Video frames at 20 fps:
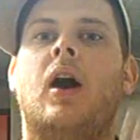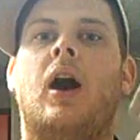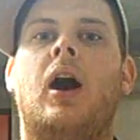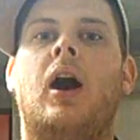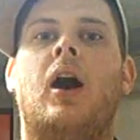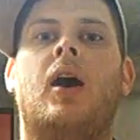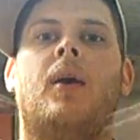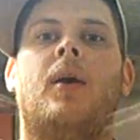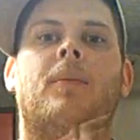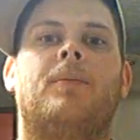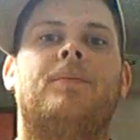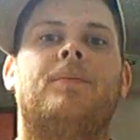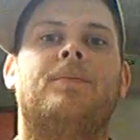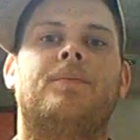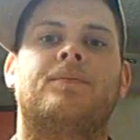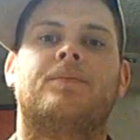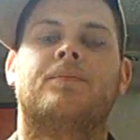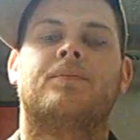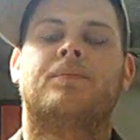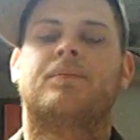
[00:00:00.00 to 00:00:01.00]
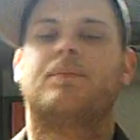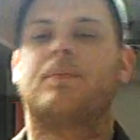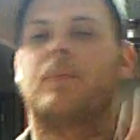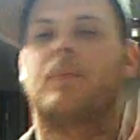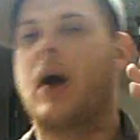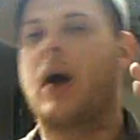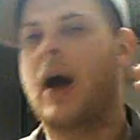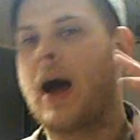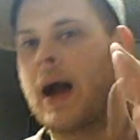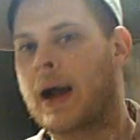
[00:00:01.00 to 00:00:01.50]

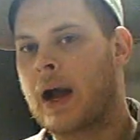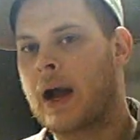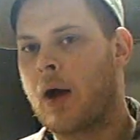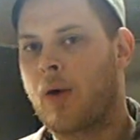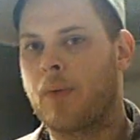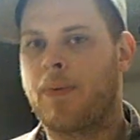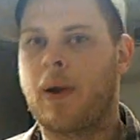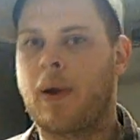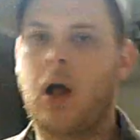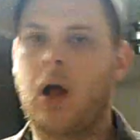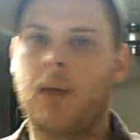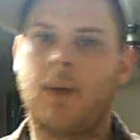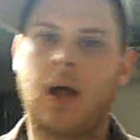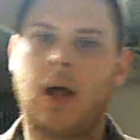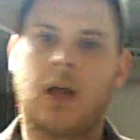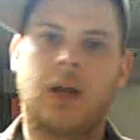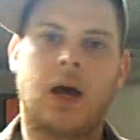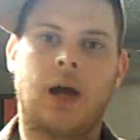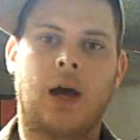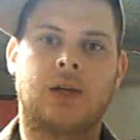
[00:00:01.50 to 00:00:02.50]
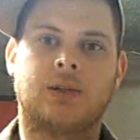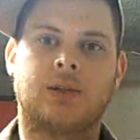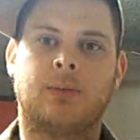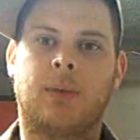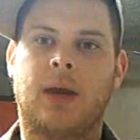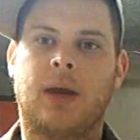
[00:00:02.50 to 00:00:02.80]
I go with Paulie Malignaggi,